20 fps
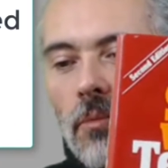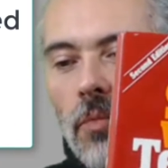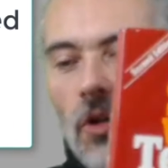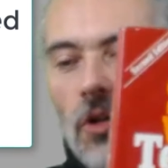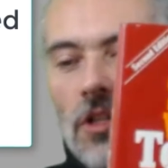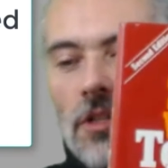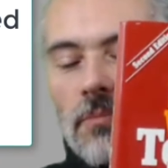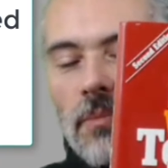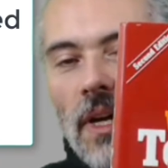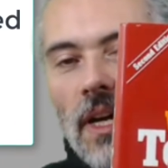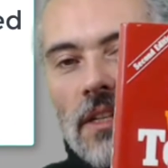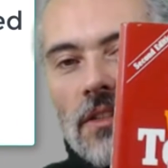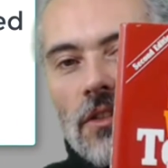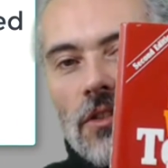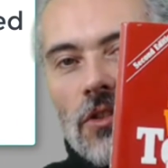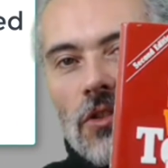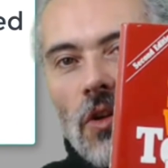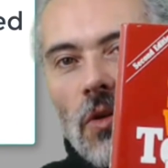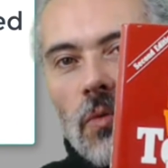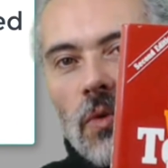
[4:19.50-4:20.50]
Boris
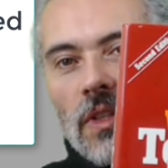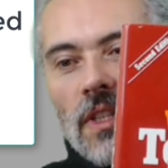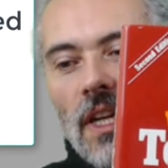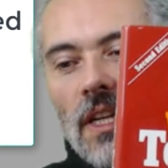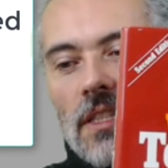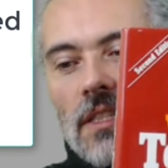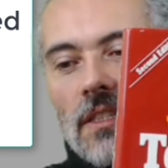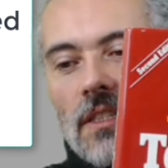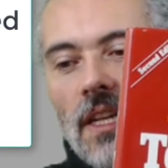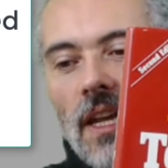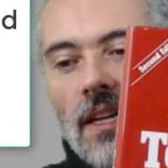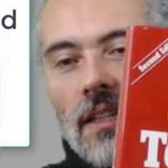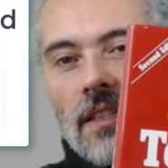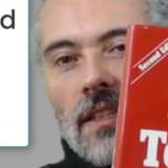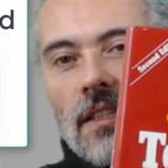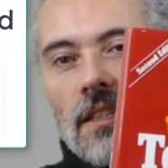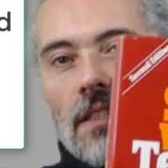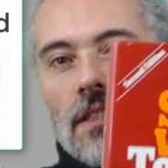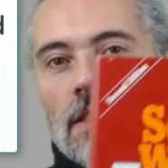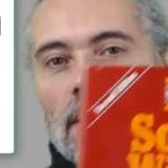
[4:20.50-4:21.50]
Beizer, Software Testing
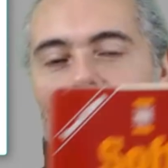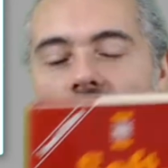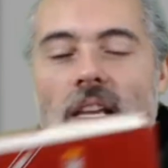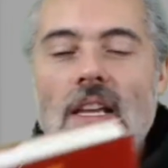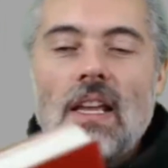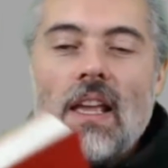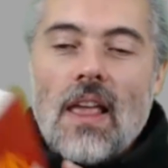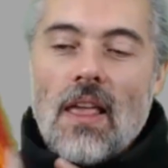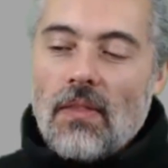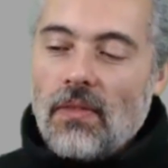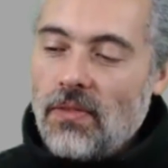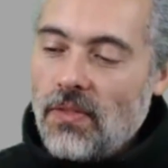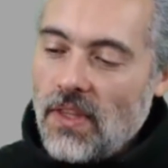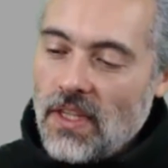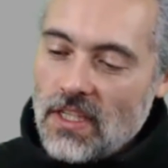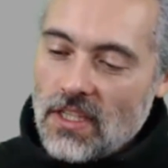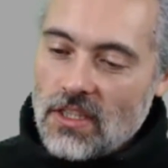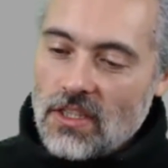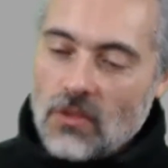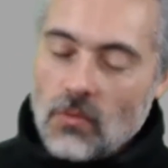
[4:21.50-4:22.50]
Techniques.
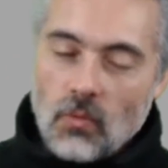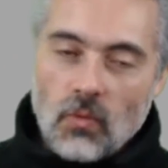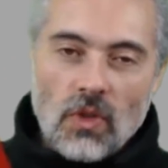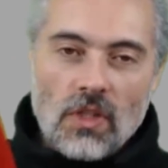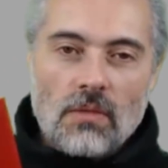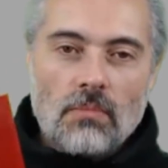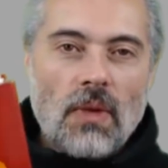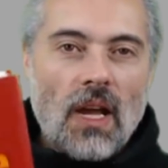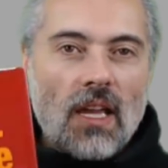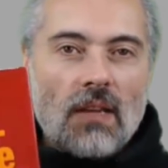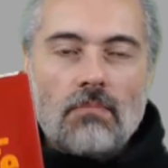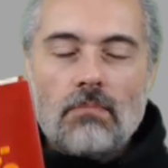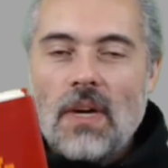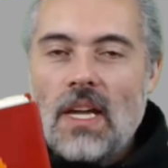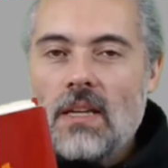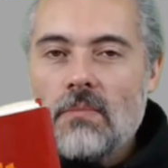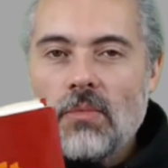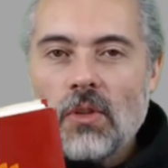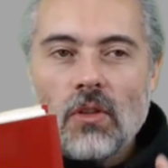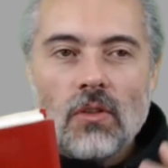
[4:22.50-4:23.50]
This was my
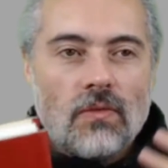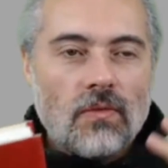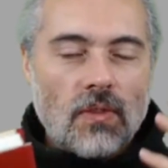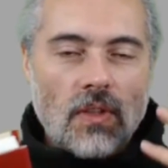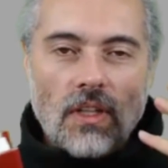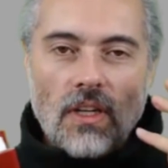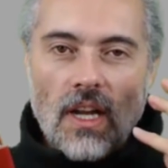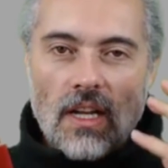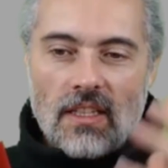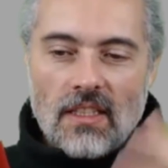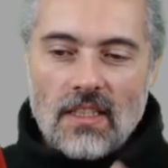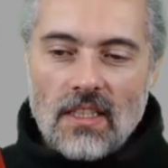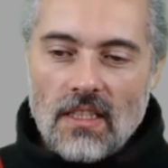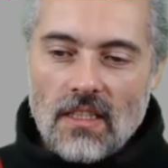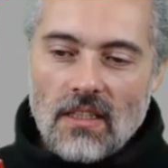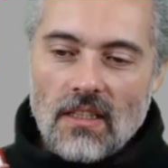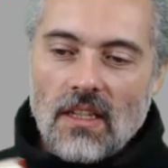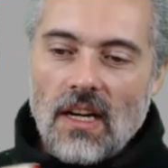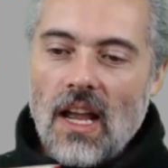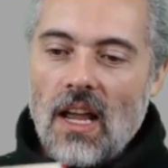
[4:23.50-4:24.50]
Bible for a
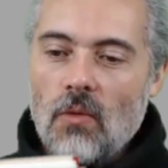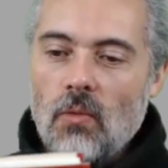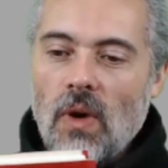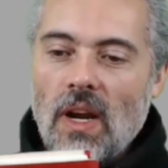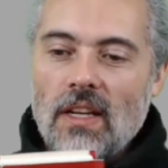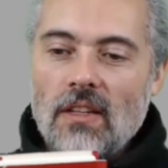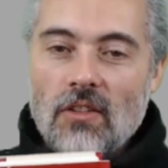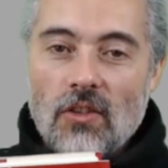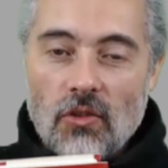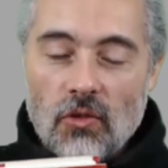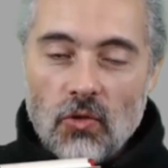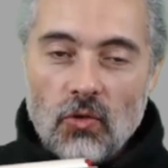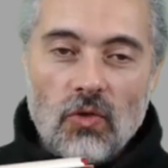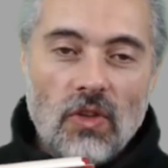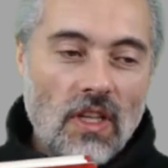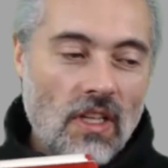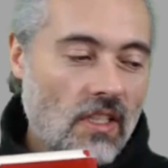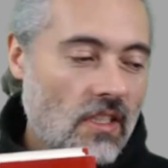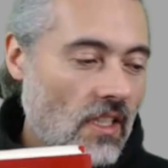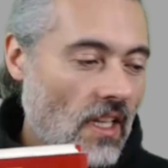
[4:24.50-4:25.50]
year. I went through
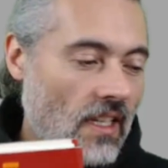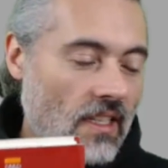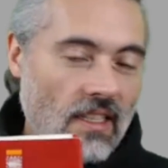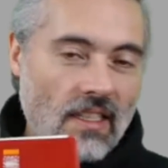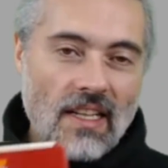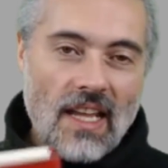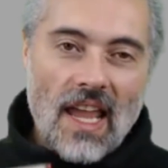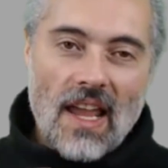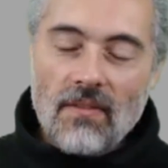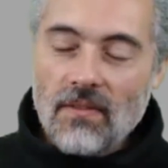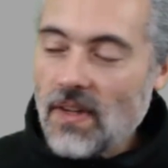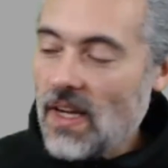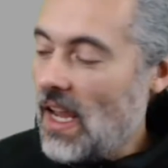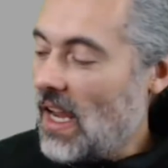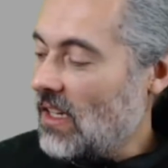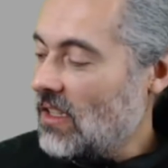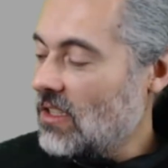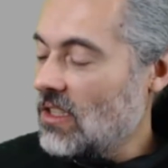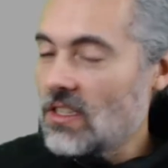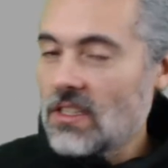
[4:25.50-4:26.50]
this. I did every
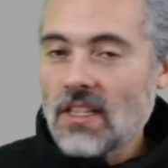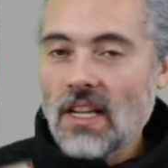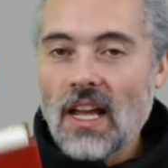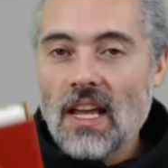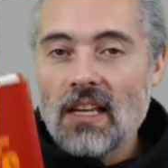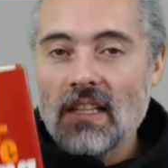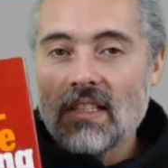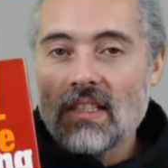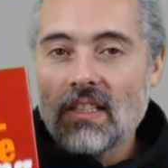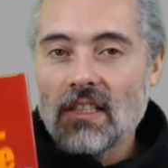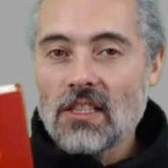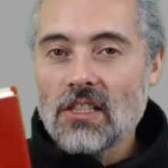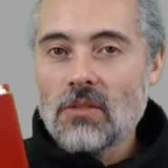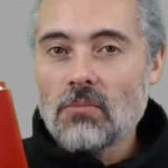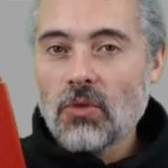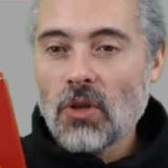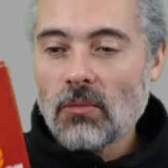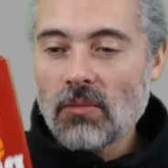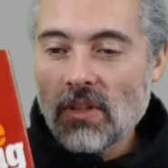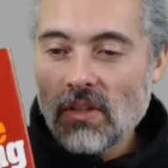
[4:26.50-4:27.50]
exercise. This is
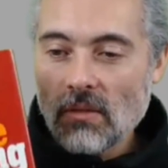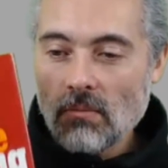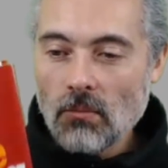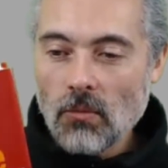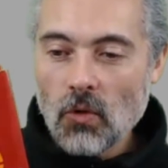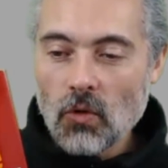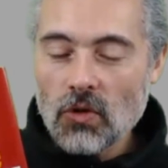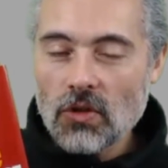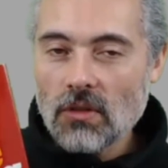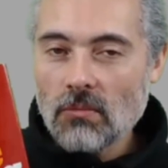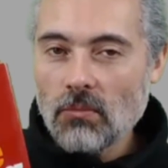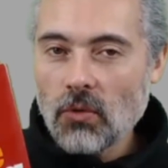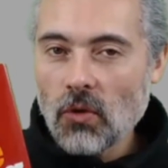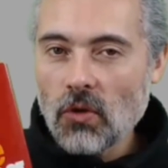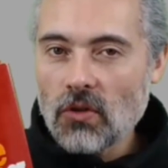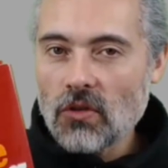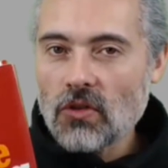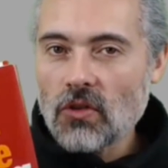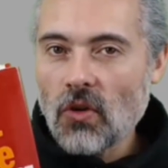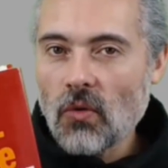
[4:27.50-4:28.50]
probably the most
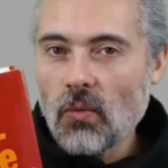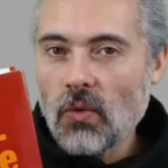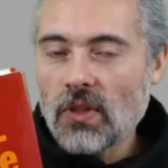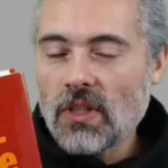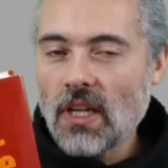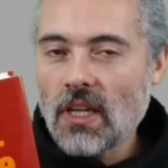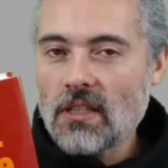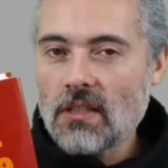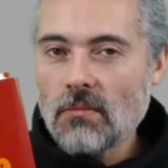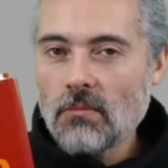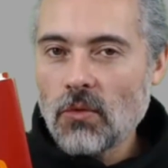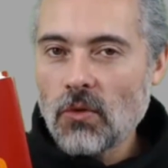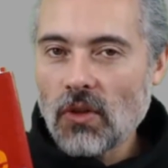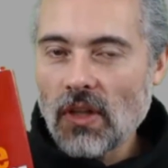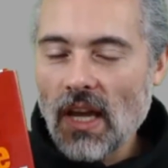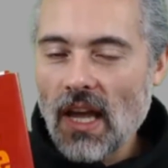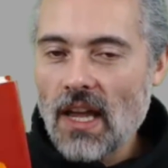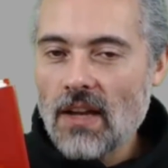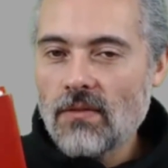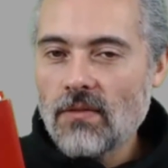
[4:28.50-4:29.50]
important software testing
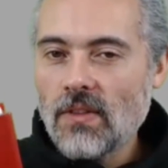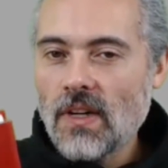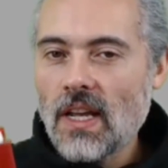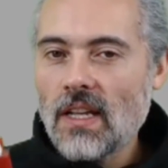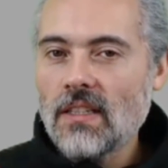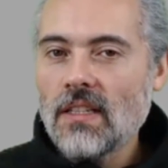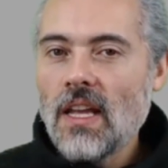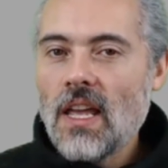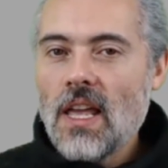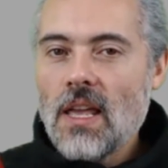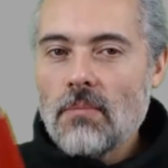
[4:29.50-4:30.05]
book I've read,